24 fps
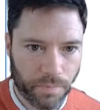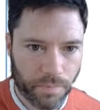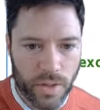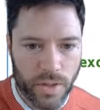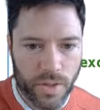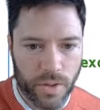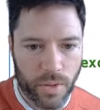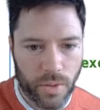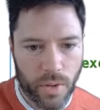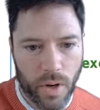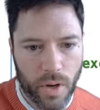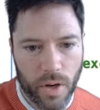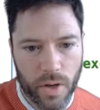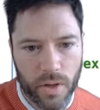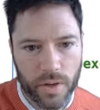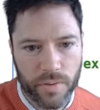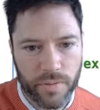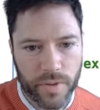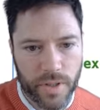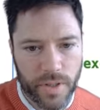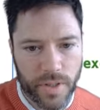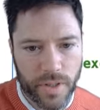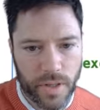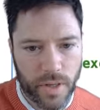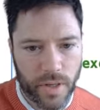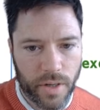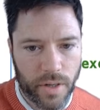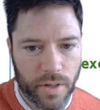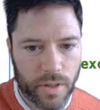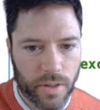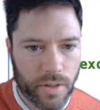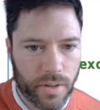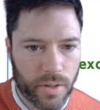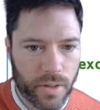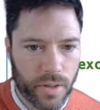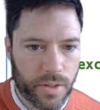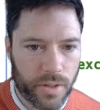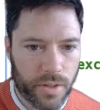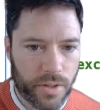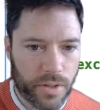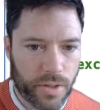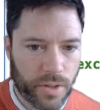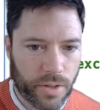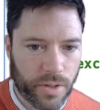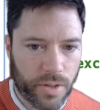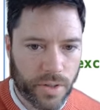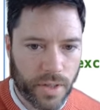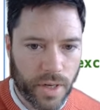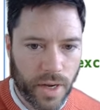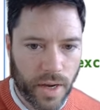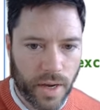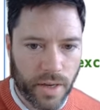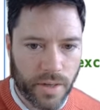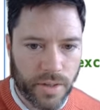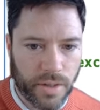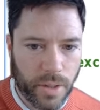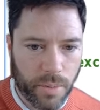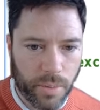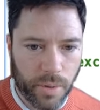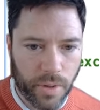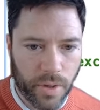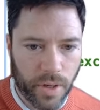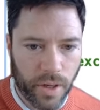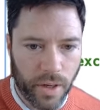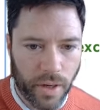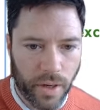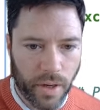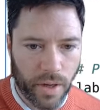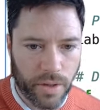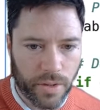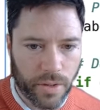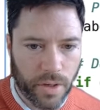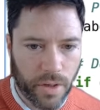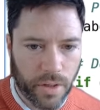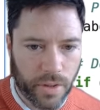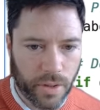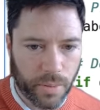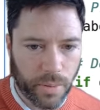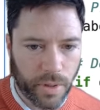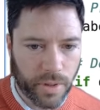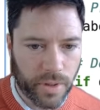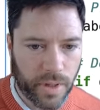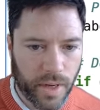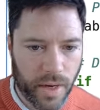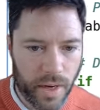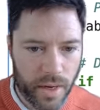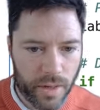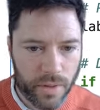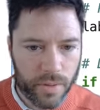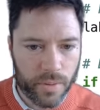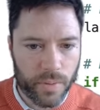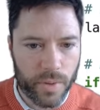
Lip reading: So all of this here is just debugging. I talked about that.